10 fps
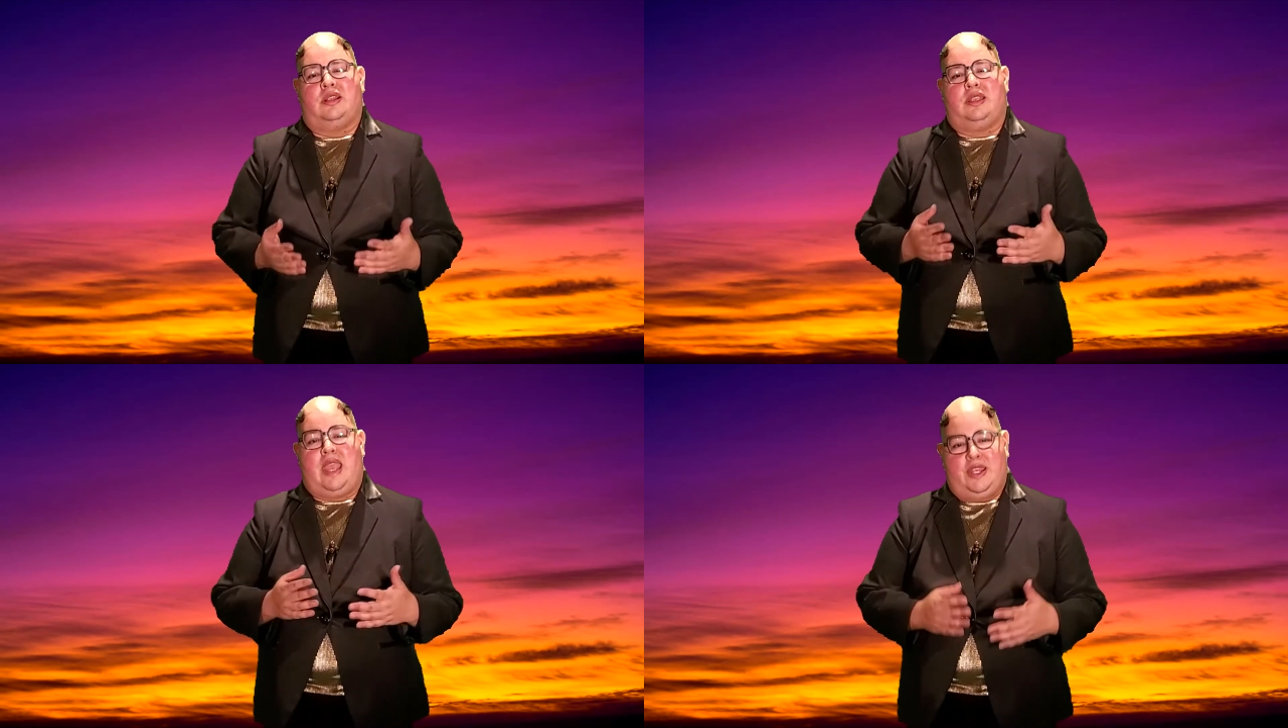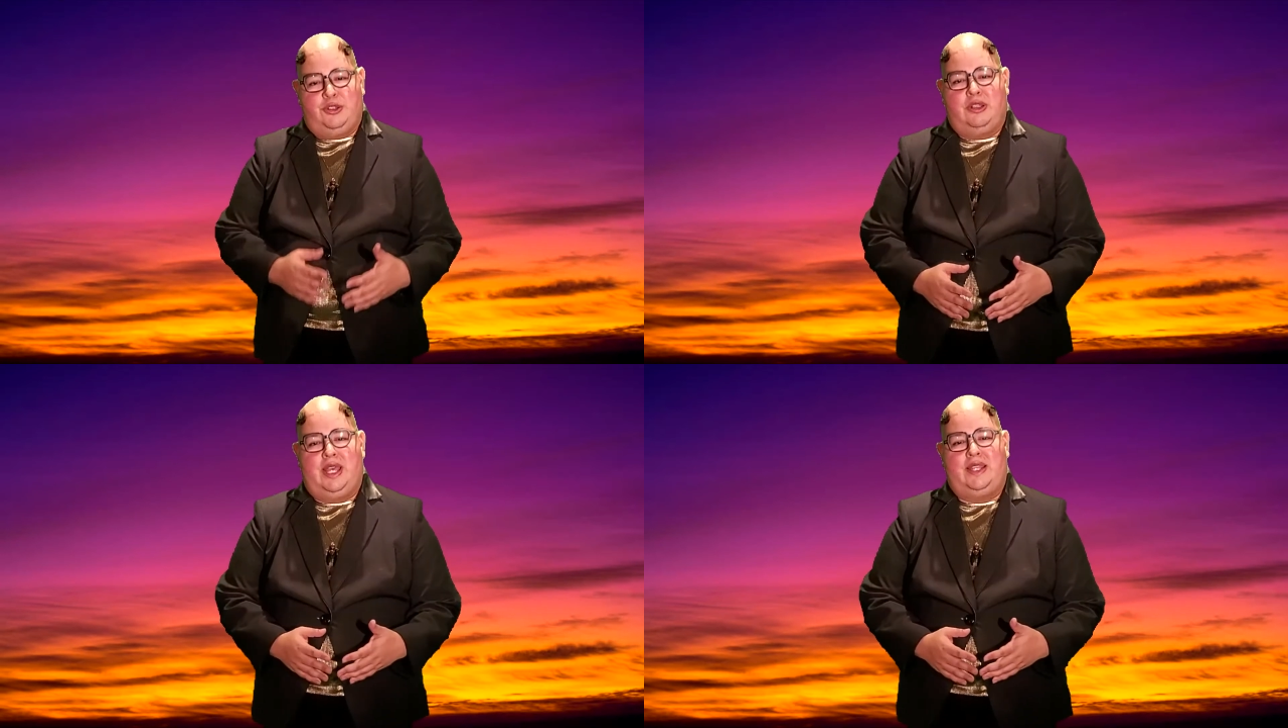candle
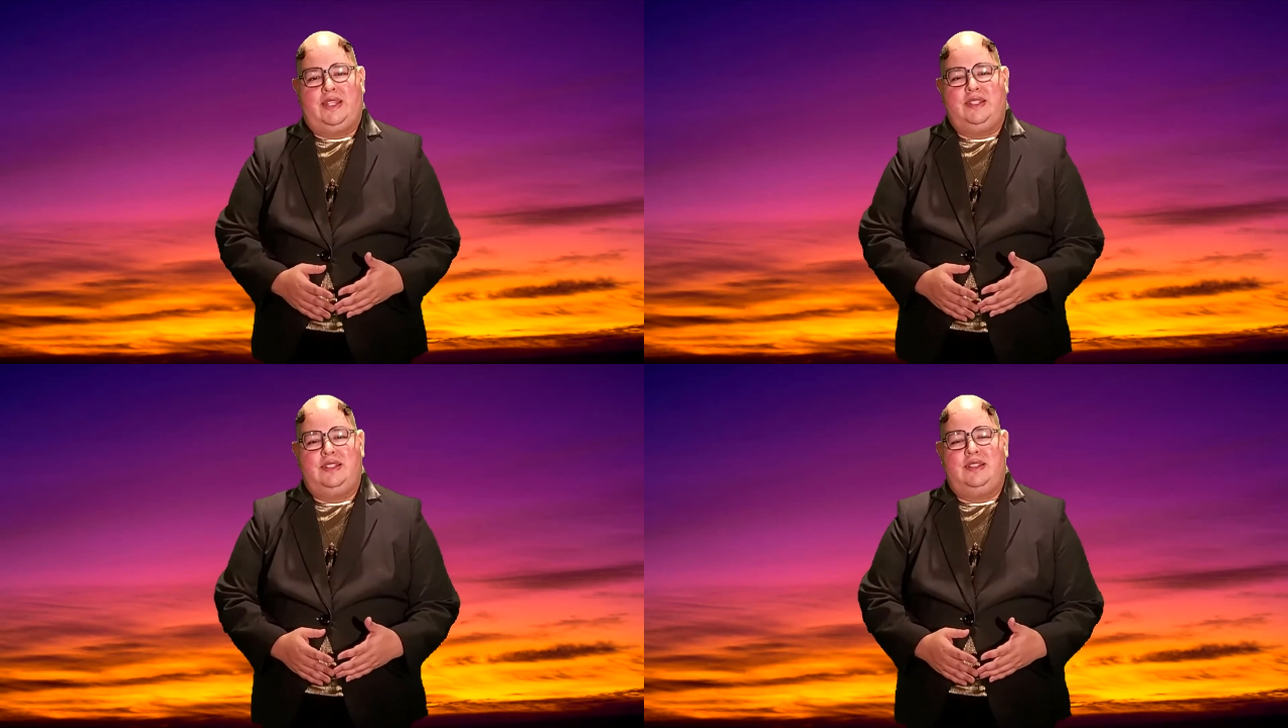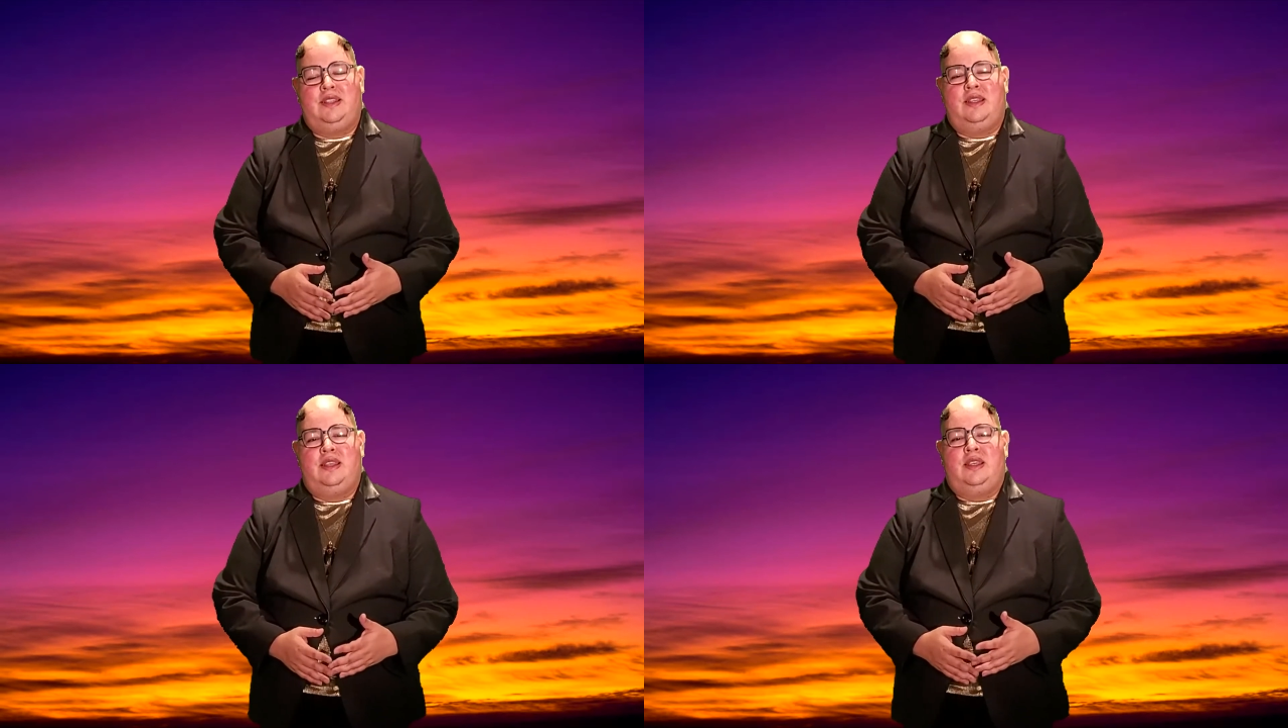lighting,
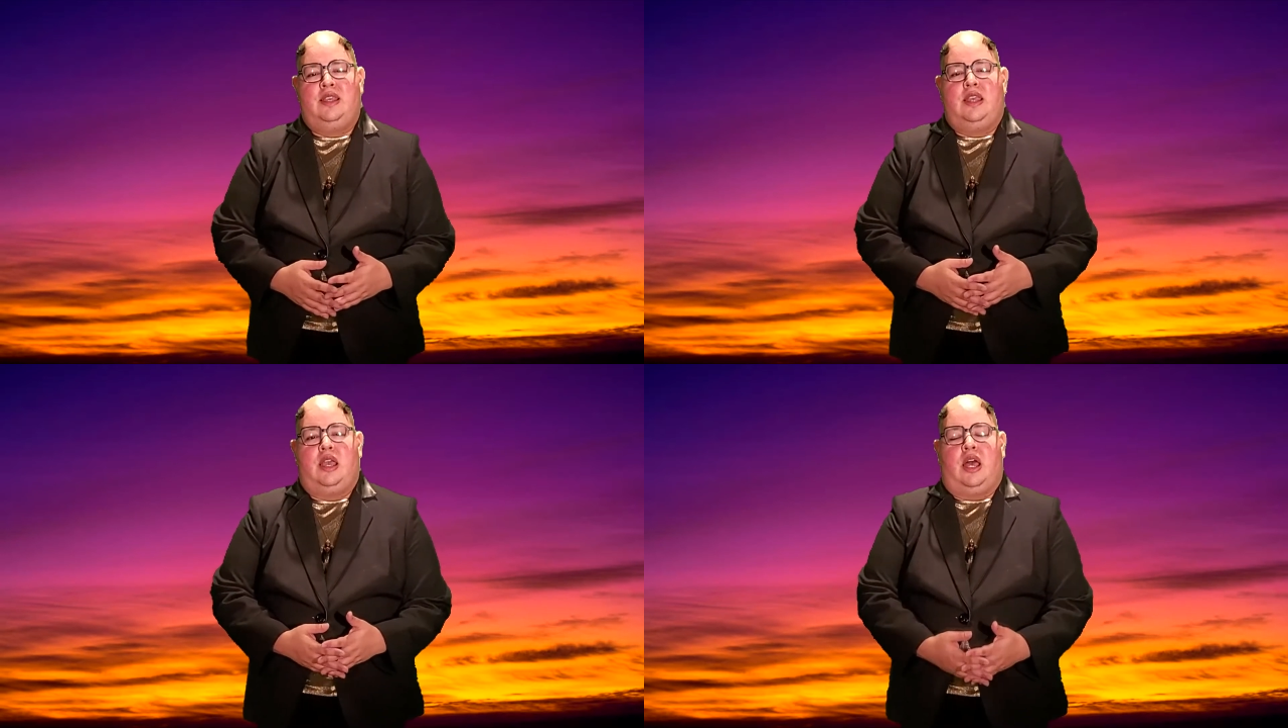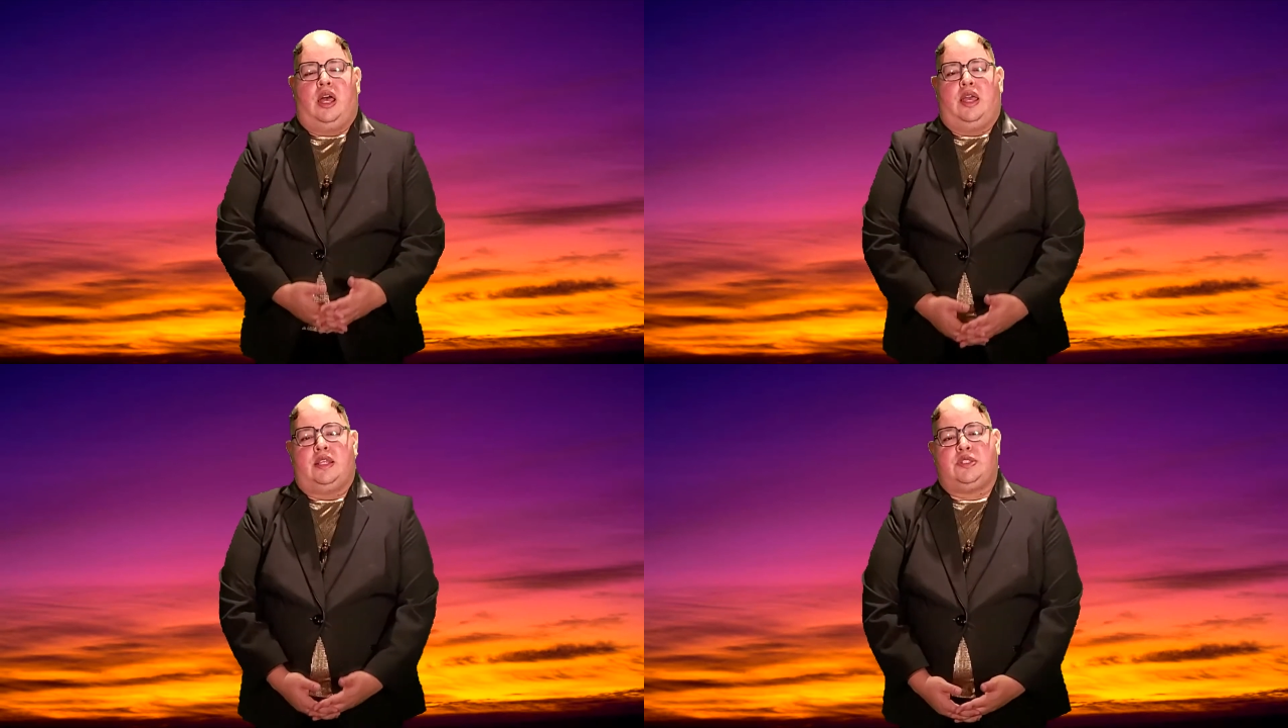
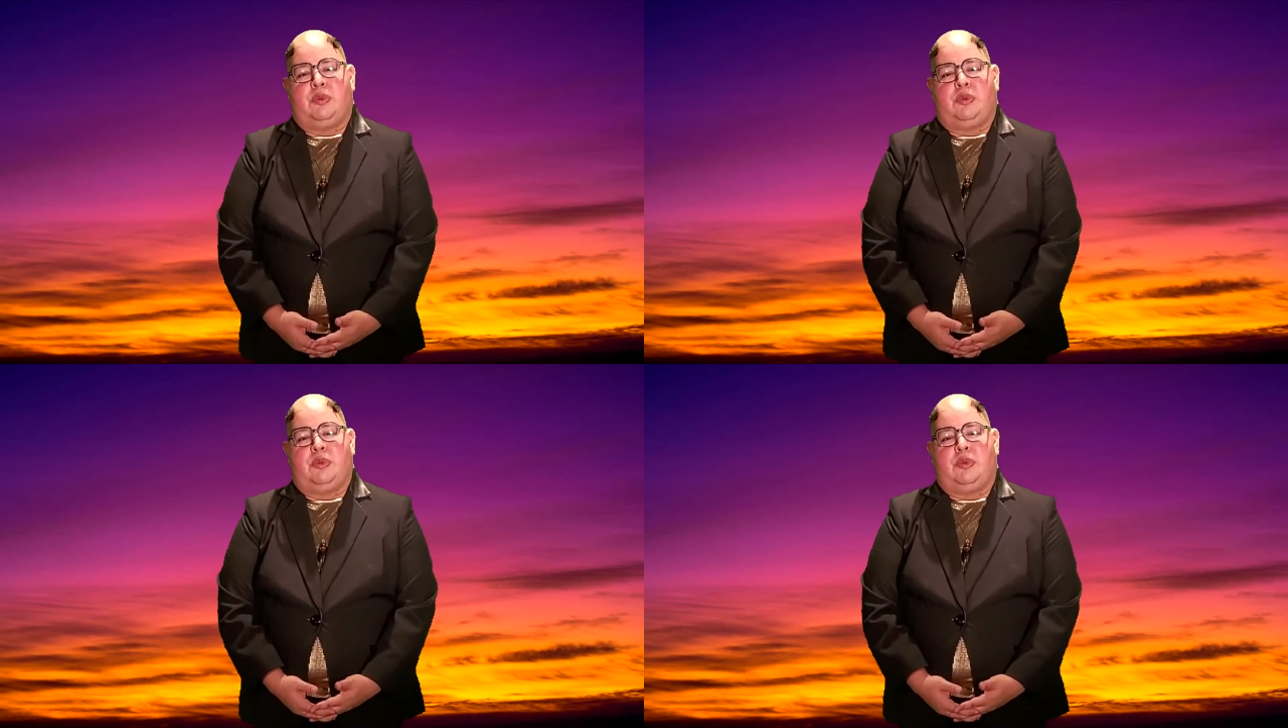as